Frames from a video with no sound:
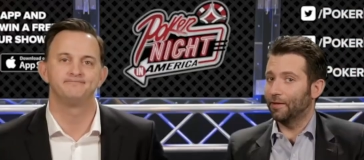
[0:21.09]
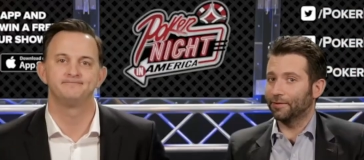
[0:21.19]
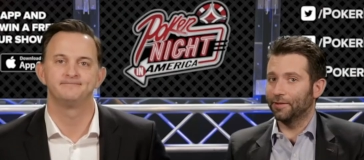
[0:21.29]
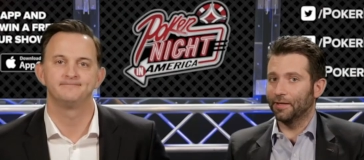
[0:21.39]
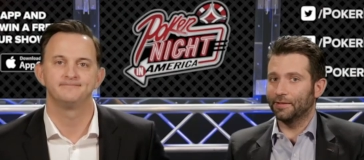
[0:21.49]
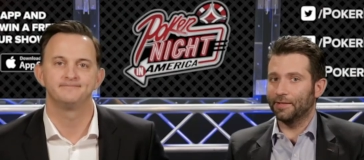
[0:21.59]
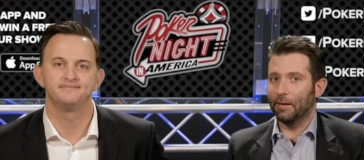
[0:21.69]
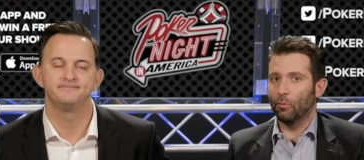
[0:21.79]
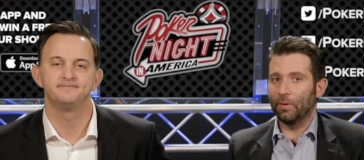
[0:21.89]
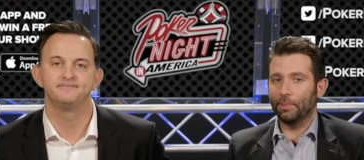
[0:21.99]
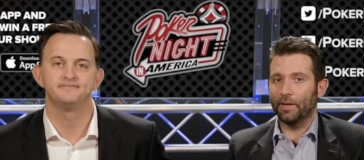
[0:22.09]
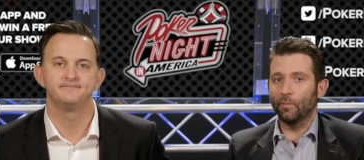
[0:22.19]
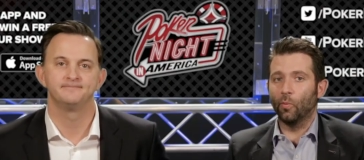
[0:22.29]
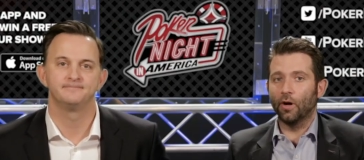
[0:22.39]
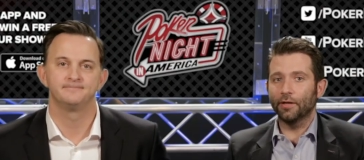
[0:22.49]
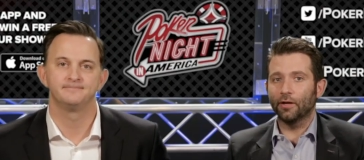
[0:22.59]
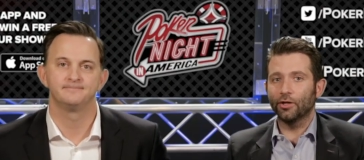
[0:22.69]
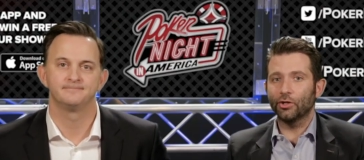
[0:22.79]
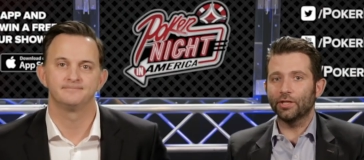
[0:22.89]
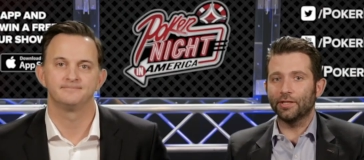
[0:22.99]
Speaker 1: On tonight's table, we play
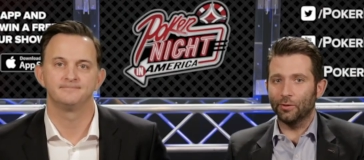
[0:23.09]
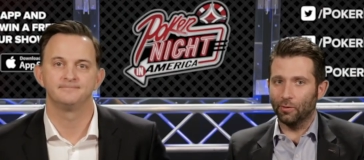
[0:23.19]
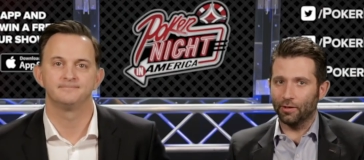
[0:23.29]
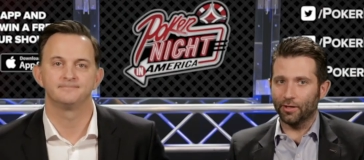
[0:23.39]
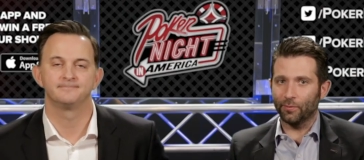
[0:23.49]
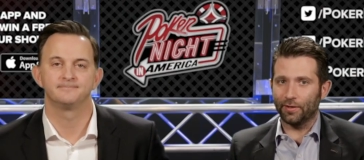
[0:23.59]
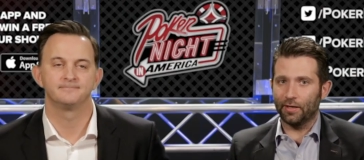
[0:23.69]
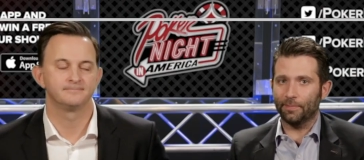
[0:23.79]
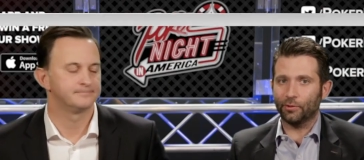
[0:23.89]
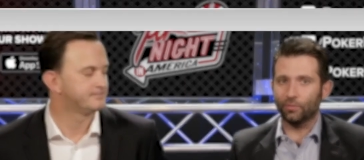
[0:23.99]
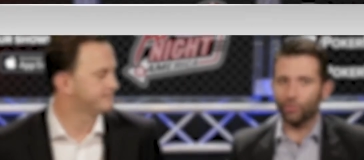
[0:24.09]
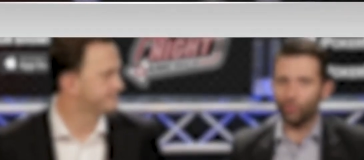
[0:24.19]
100 200 with an optional